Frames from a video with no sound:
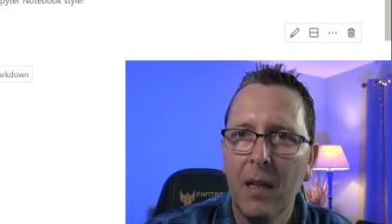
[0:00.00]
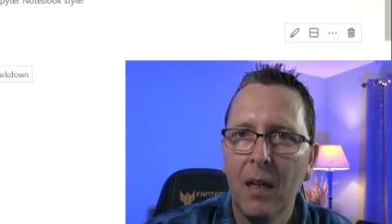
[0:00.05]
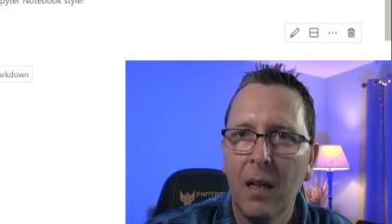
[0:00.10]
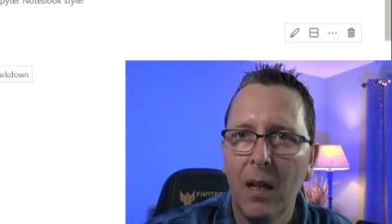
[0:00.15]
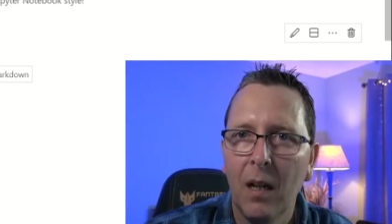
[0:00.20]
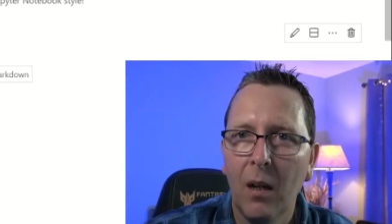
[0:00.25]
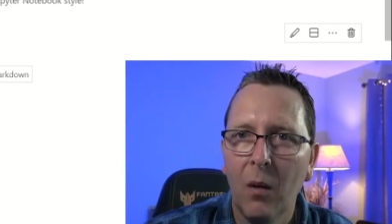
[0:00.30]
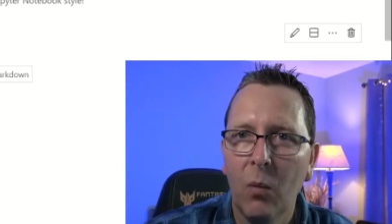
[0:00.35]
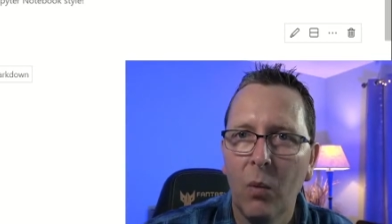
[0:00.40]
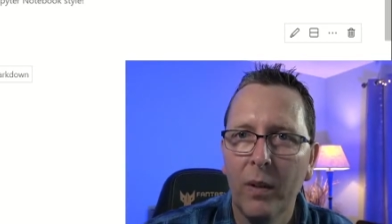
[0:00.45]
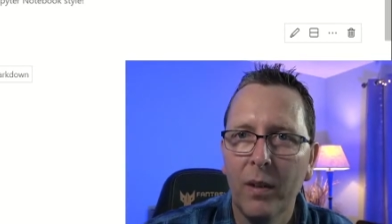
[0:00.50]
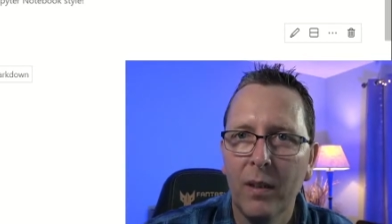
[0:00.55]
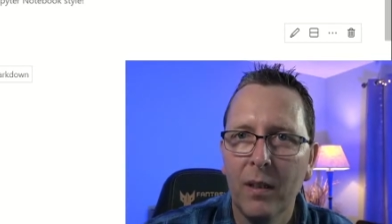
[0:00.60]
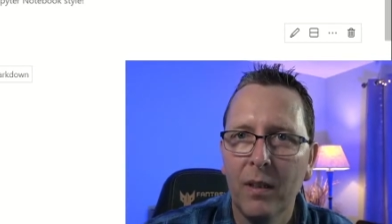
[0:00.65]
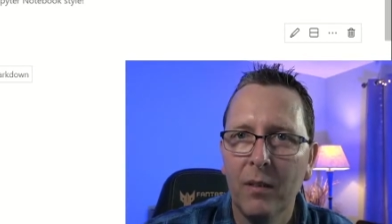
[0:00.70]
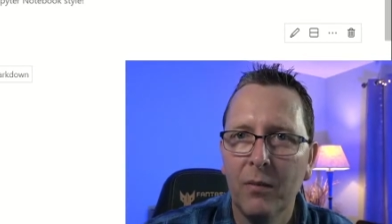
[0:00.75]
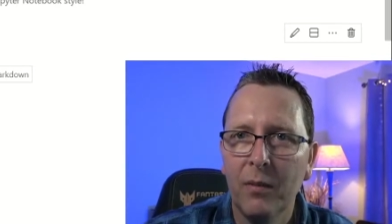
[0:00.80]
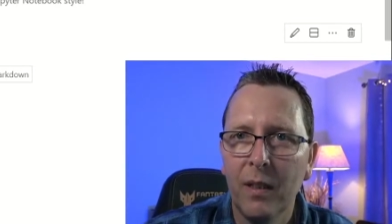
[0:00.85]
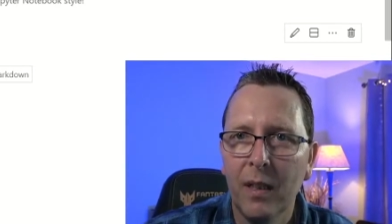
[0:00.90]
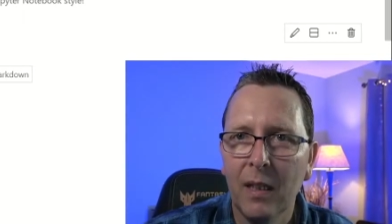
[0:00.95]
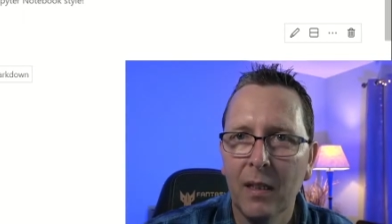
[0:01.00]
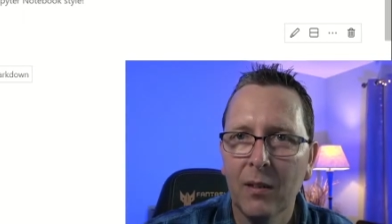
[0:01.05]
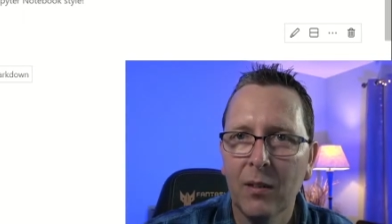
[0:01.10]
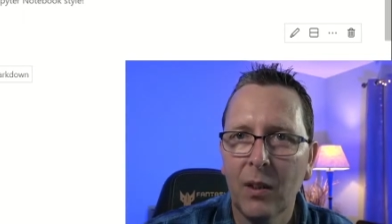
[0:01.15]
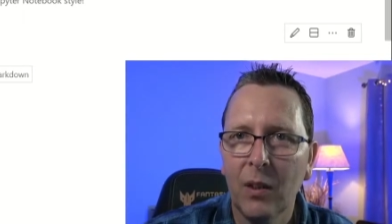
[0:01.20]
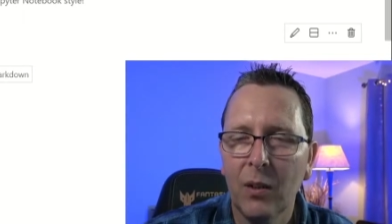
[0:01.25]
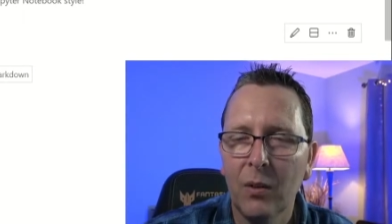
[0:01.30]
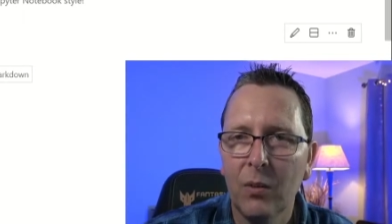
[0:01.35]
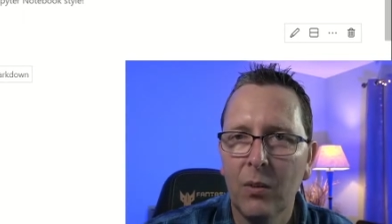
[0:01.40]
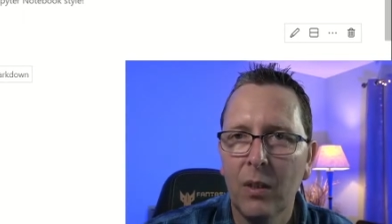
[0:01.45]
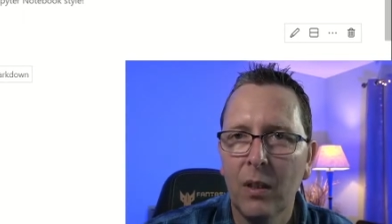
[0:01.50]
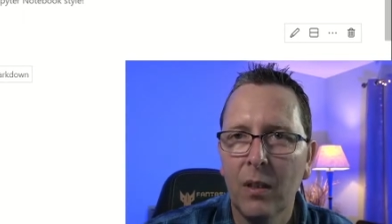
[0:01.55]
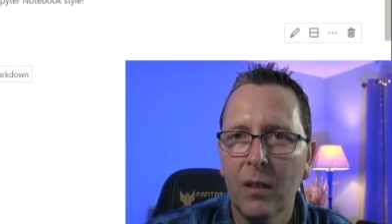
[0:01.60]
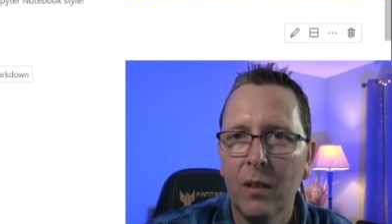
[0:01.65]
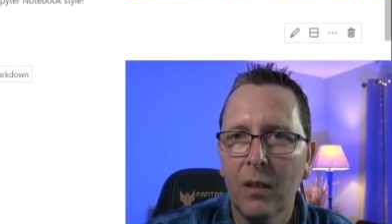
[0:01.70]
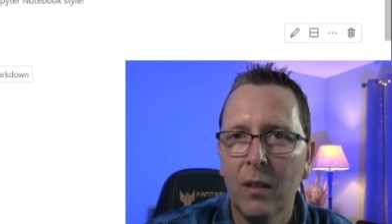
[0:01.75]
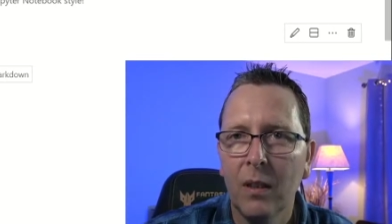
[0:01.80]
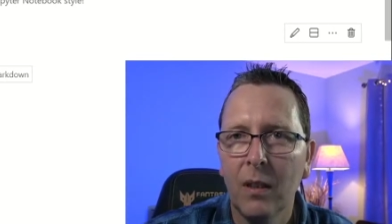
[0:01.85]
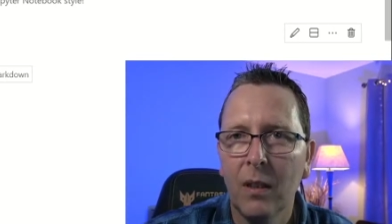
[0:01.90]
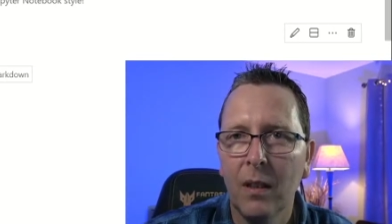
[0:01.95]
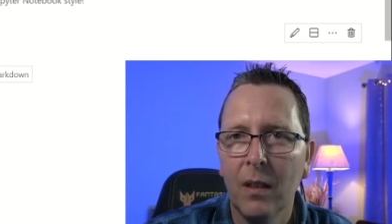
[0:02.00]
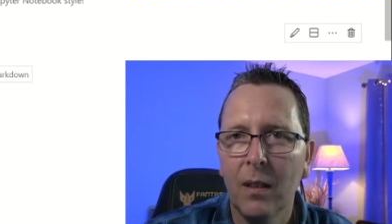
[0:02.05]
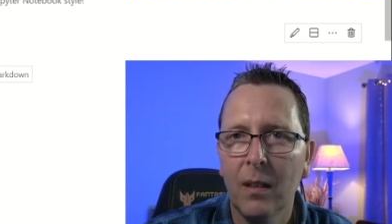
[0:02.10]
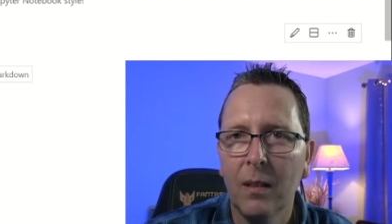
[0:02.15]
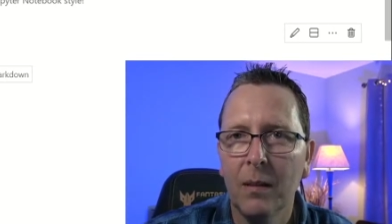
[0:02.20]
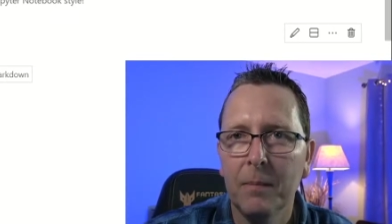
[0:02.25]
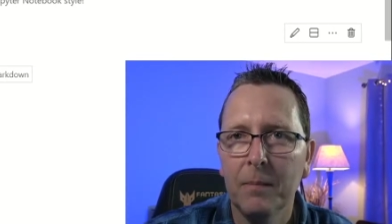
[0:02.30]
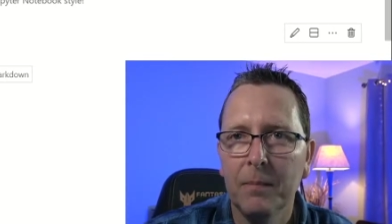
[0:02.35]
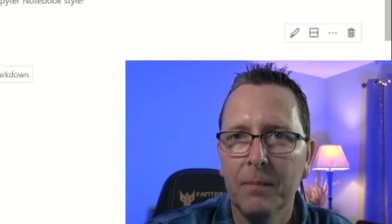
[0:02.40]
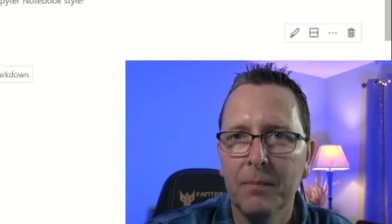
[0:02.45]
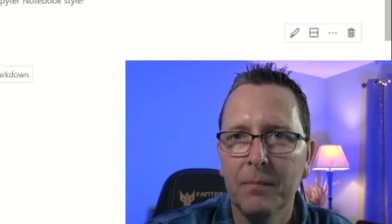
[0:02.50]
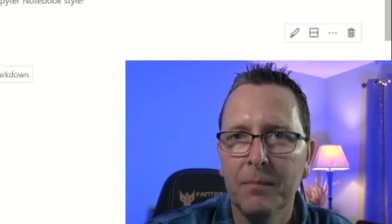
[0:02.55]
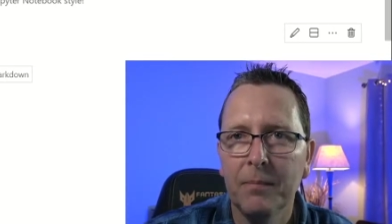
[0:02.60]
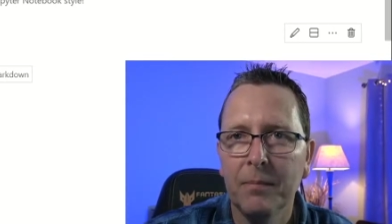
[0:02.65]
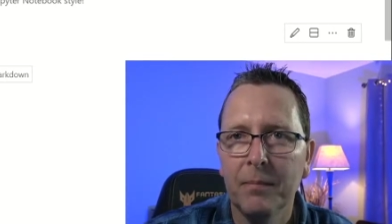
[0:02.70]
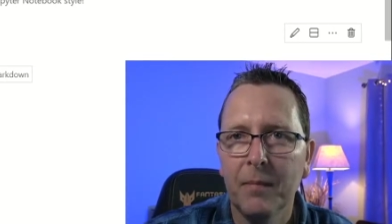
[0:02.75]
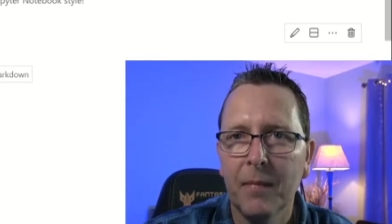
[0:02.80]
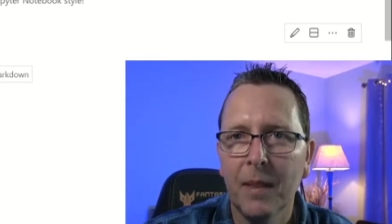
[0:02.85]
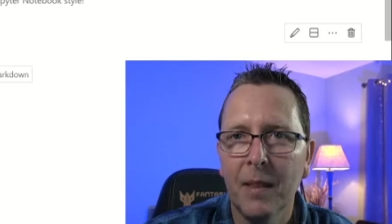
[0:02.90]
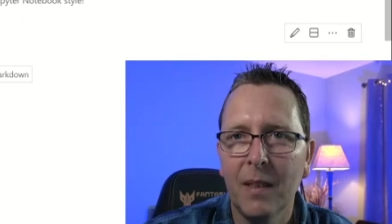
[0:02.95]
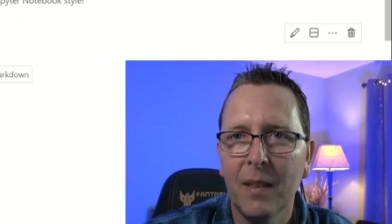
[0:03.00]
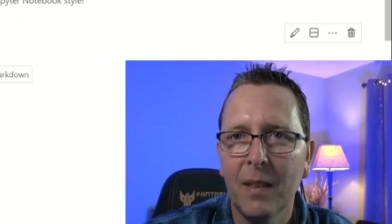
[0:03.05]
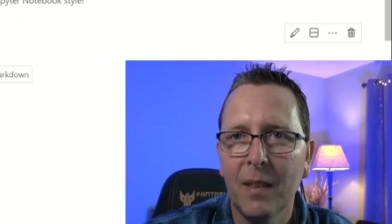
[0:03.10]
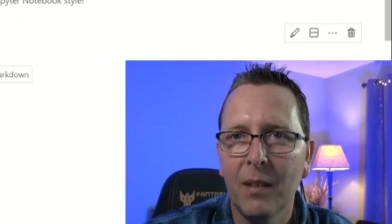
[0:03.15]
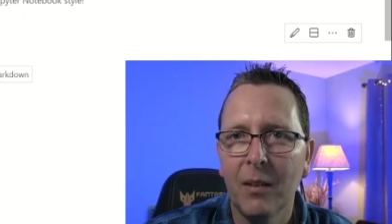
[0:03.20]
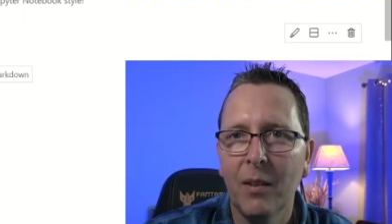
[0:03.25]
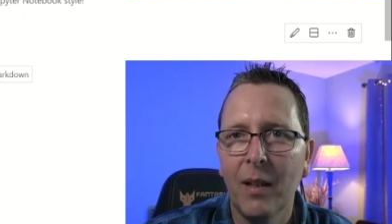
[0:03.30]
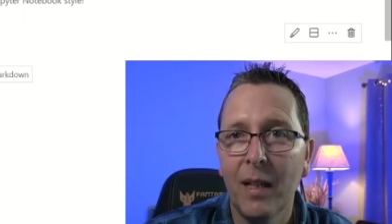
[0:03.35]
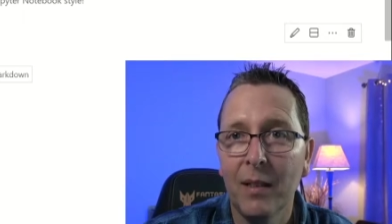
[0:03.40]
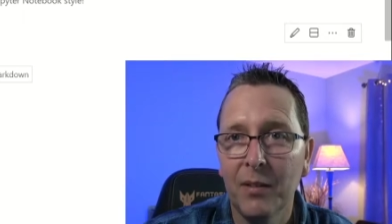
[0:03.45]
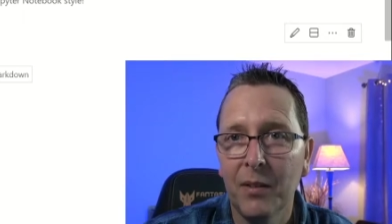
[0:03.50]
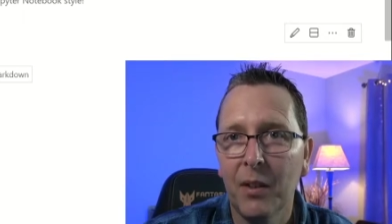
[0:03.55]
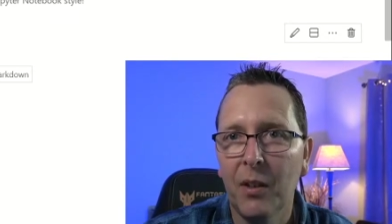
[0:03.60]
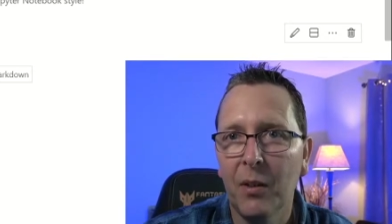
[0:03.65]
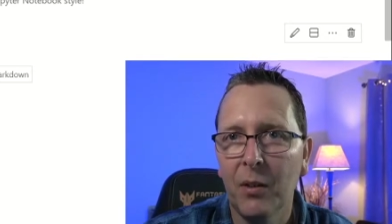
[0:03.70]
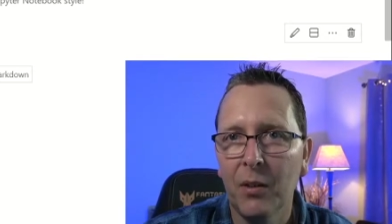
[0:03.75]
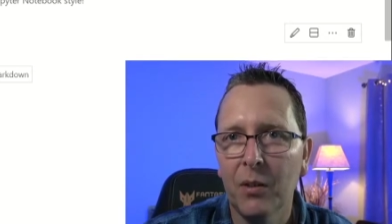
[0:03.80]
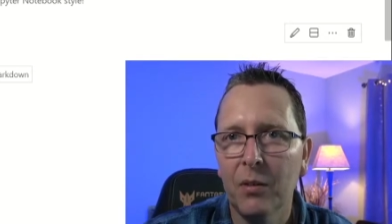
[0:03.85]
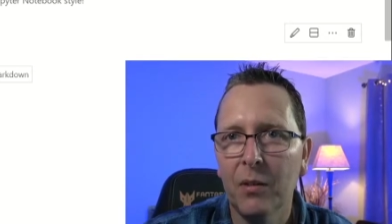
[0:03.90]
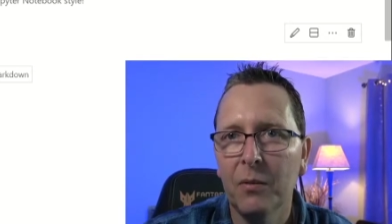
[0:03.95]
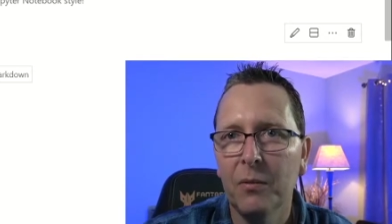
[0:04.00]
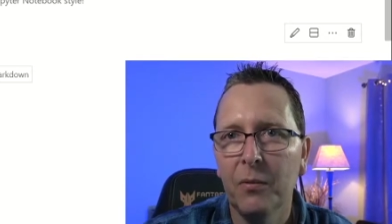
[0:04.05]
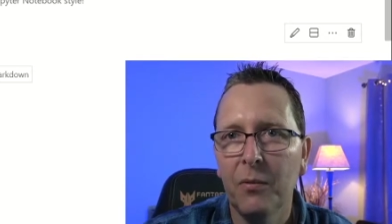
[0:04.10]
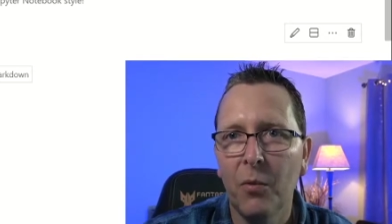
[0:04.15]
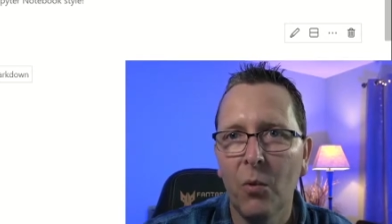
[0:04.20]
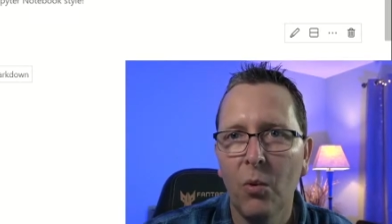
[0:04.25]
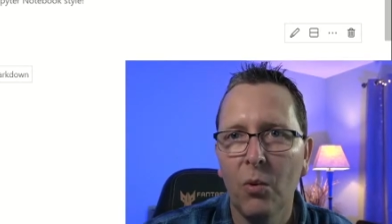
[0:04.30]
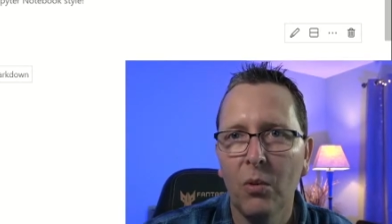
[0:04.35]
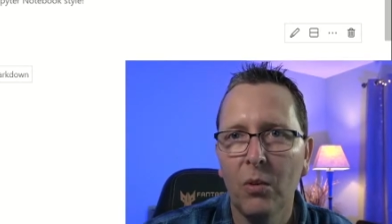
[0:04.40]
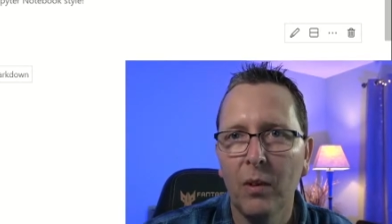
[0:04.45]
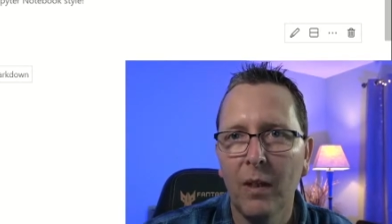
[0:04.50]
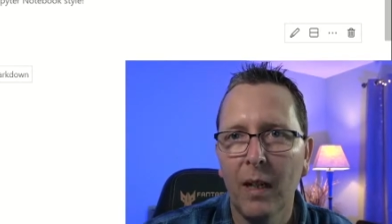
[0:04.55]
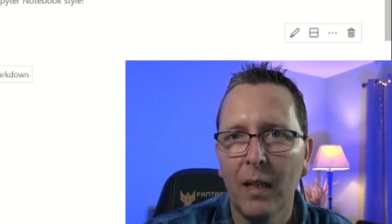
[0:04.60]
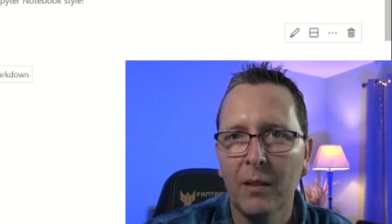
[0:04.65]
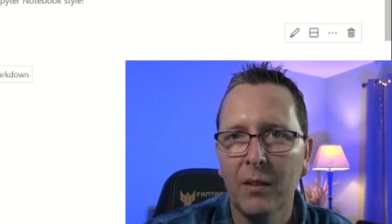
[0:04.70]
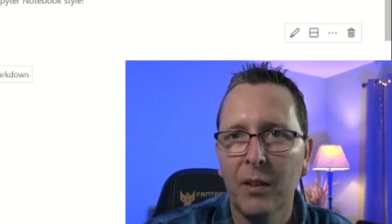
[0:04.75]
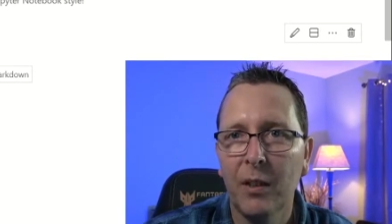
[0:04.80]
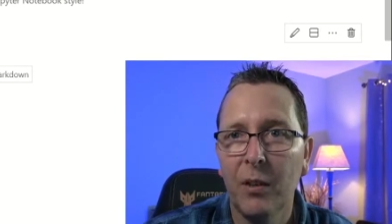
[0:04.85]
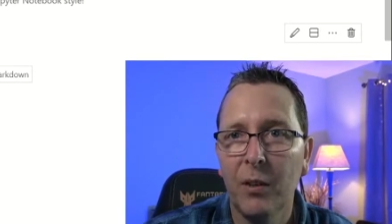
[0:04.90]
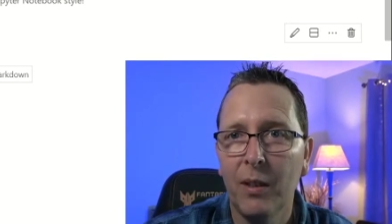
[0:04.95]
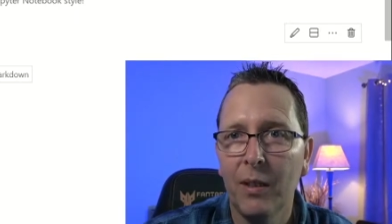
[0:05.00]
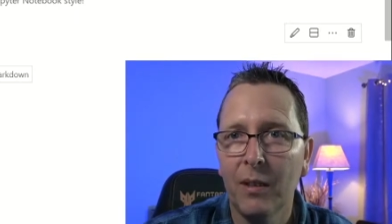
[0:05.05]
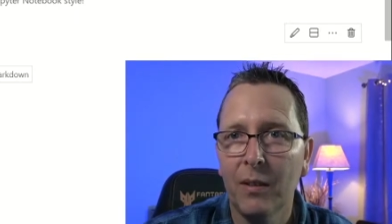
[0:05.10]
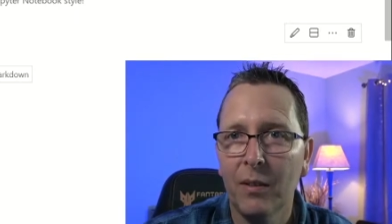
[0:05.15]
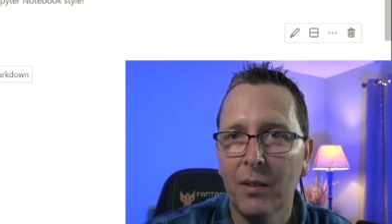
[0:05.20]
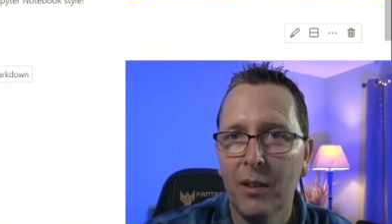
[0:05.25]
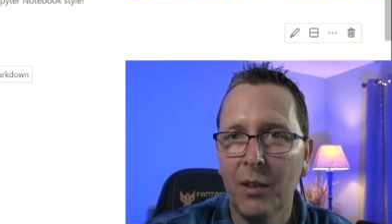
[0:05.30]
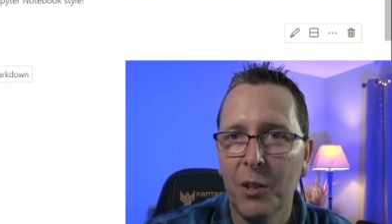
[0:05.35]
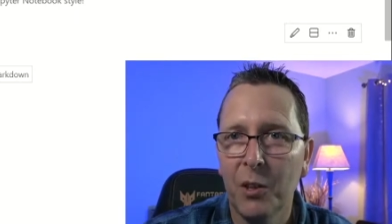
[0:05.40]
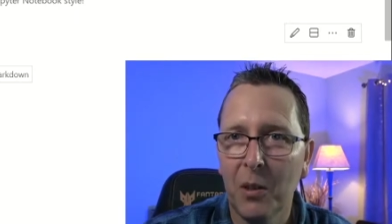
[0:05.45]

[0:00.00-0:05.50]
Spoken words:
within VS Code, as the kernel for executing C#.